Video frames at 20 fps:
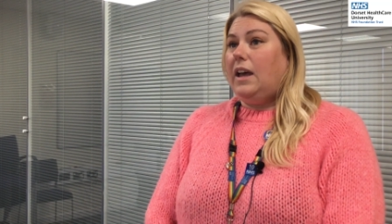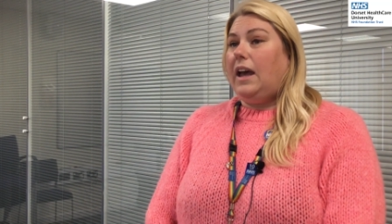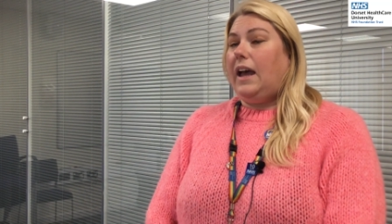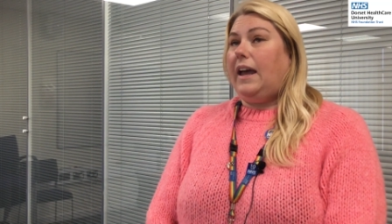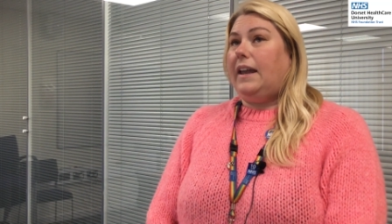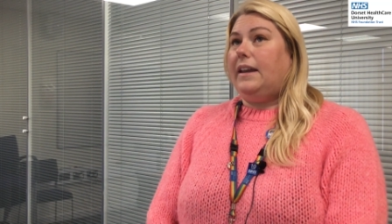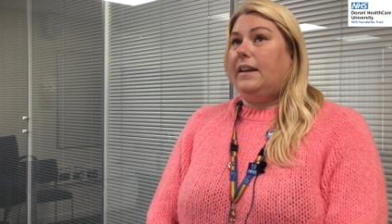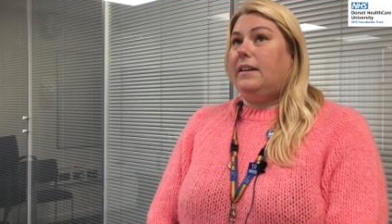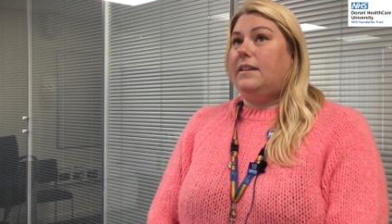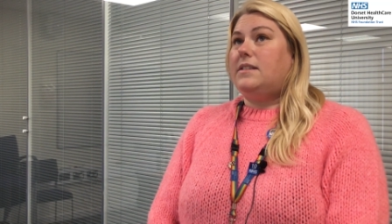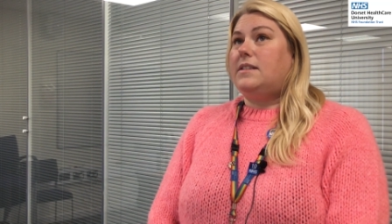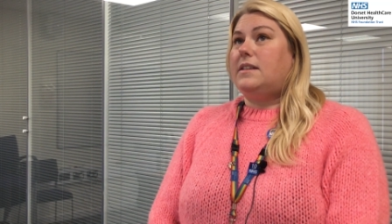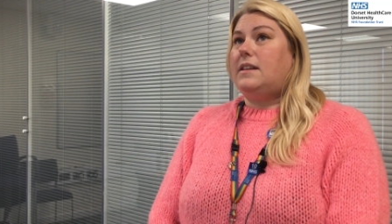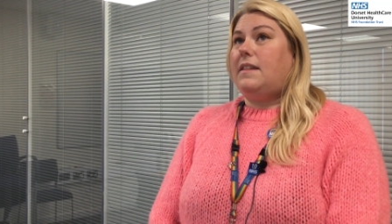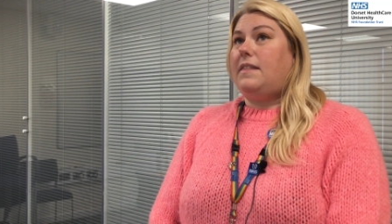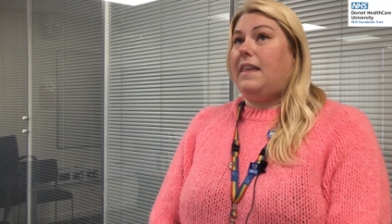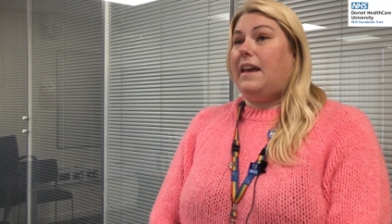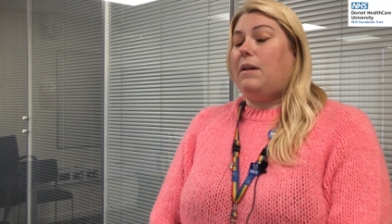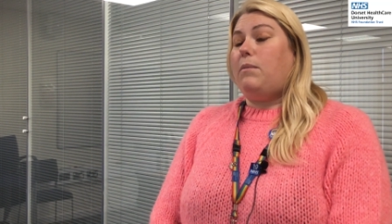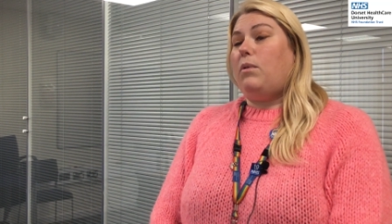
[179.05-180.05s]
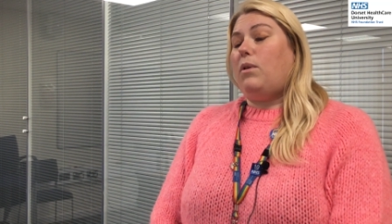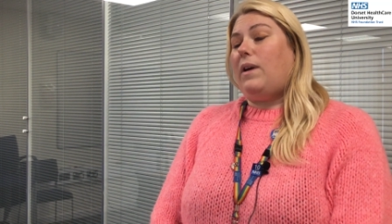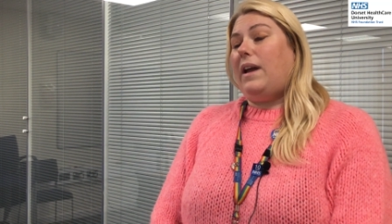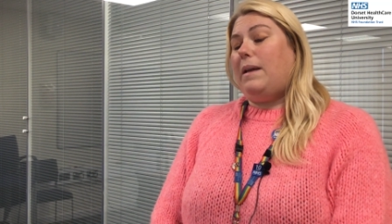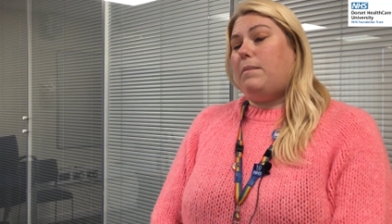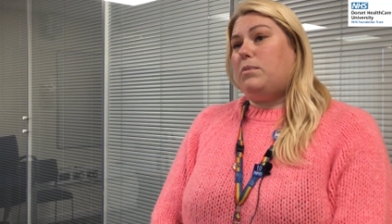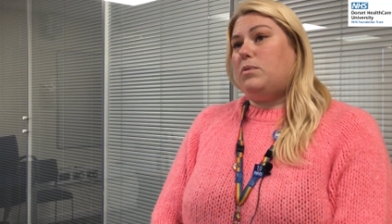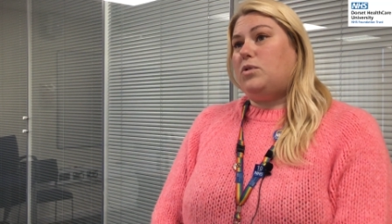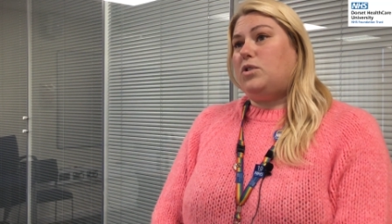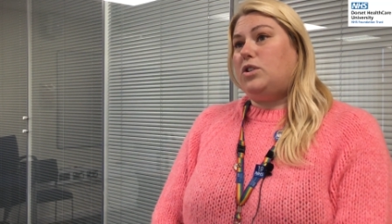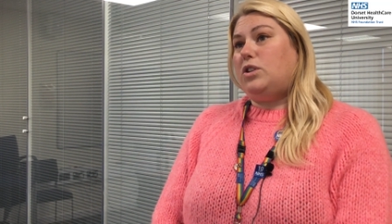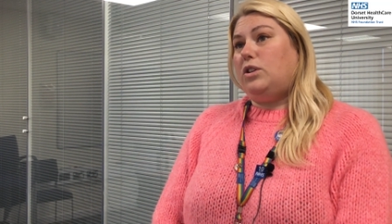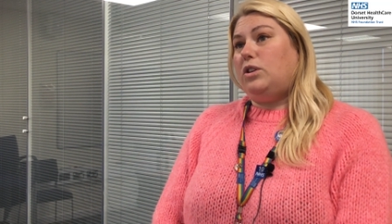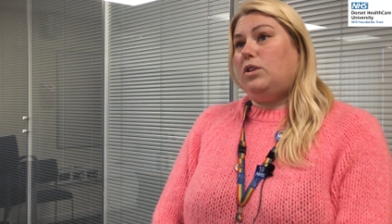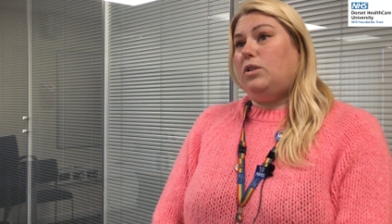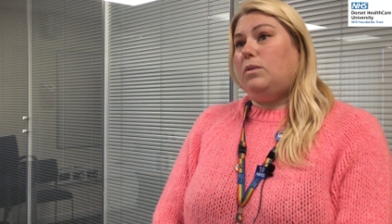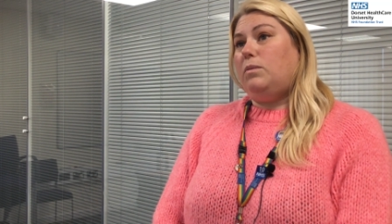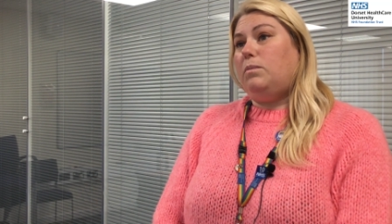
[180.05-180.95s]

and they were able to